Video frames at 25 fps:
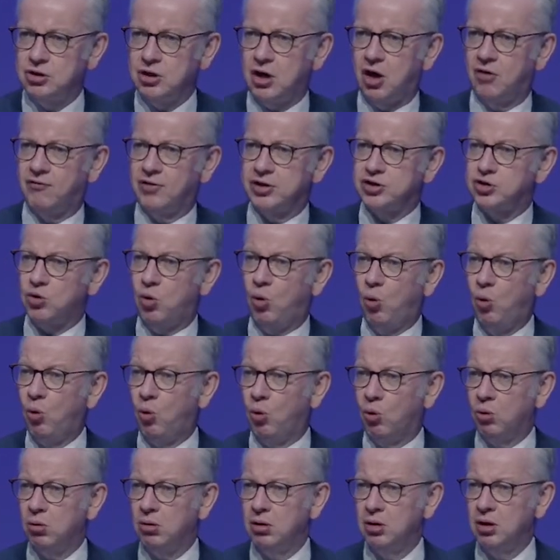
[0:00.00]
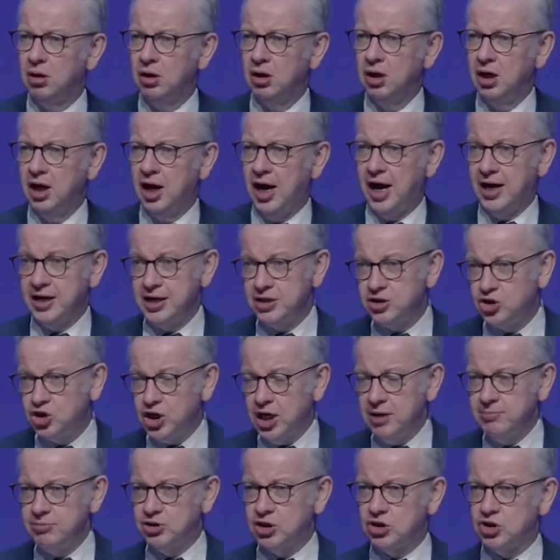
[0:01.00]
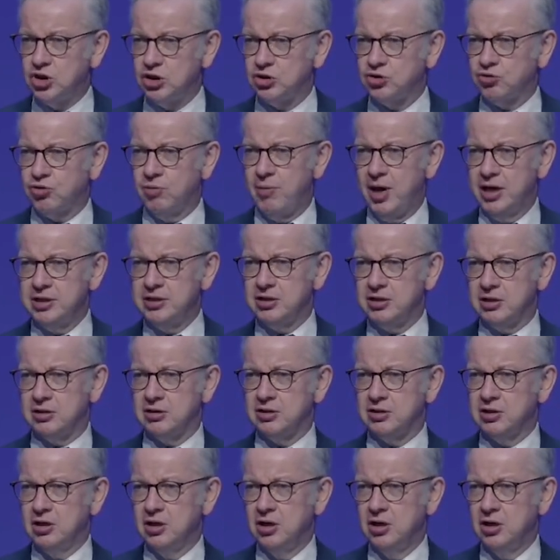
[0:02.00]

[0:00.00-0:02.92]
of us all. And as James has just reminded us,